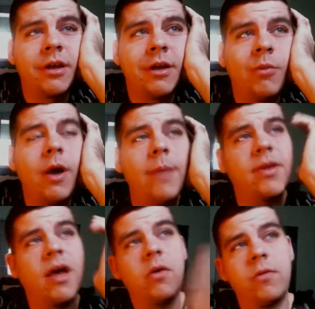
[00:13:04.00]
I'm wiped
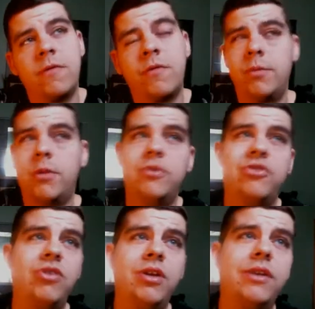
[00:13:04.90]
out from the
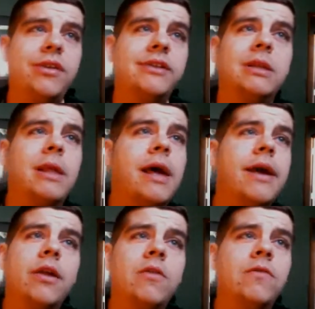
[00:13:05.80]
machine. It takes a lot
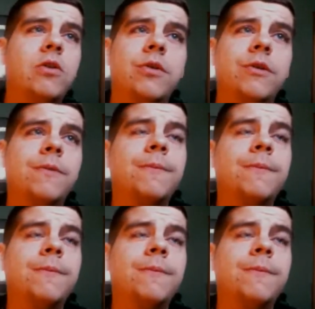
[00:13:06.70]
out of you, and